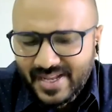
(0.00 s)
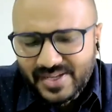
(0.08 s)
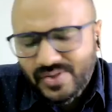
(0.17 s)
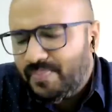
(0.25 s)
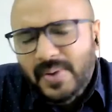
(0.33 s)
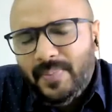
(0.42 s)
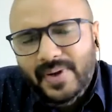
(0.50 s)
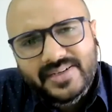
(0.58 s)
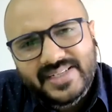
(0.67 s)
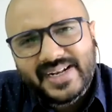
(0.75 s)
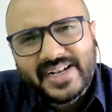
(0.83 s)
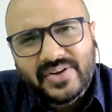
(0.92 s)
People
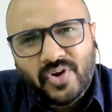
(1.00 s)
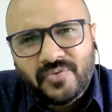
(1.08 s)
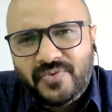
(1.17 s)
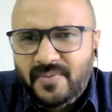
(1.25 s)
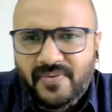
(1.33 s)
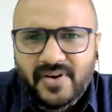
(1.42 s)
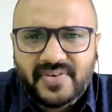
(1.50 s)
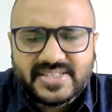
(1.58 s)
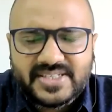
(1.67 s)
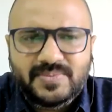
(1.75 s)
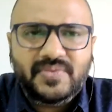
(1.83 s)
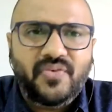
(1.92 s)
generally don't prefer
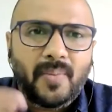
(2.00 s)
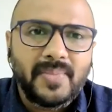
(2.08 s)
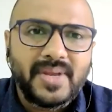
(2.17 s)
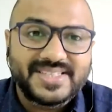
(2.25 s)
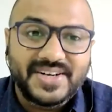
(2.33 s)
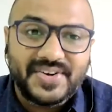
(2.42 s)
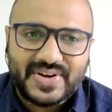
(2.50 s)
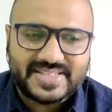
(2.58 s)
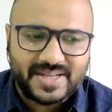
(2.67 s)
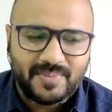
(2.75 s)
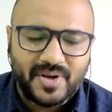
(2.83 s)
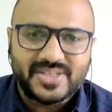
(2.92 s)
freshers, but for me it's
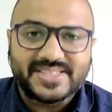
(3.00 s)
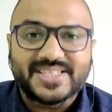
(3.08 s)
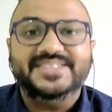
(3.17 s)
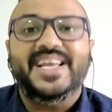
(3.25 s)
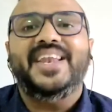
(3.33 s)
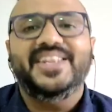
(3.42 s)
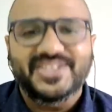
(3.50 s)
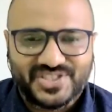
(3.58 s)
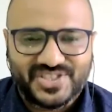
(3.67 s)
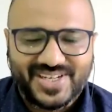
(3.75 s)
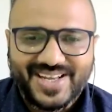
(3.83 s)
interesting because it's a challenge.